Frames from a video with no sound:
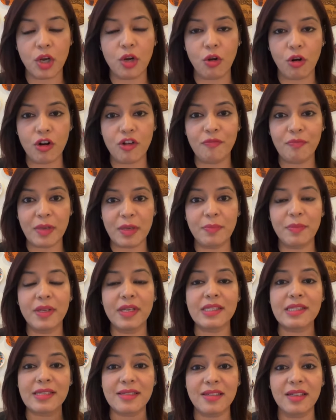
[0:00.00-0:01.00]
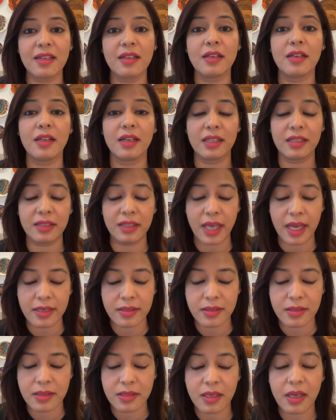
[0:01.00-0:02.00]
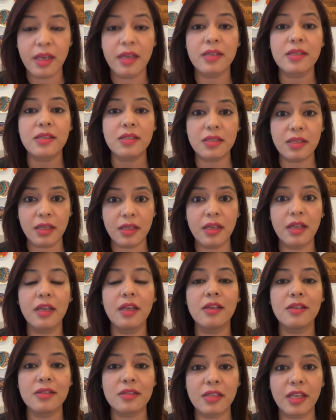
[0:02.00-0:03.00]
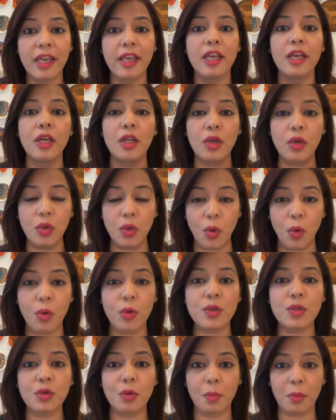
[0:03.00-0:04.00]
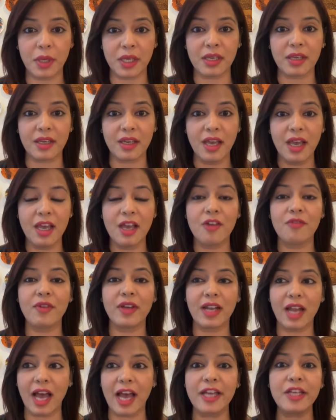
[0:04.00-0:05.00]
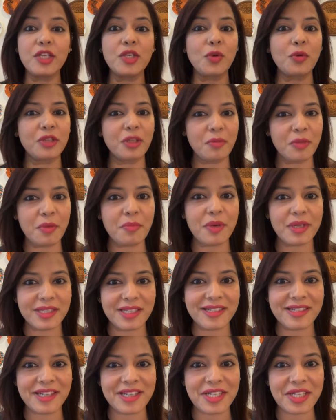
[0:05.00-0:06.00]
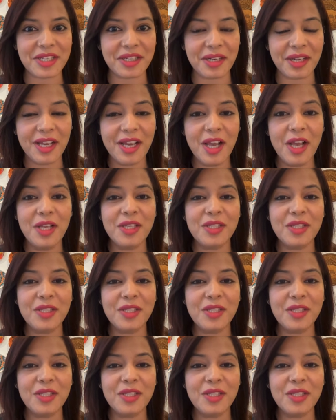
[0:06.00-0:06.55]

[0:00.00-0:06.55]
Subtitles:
A lot of people still, yes, still say no to me when I show them the presentation.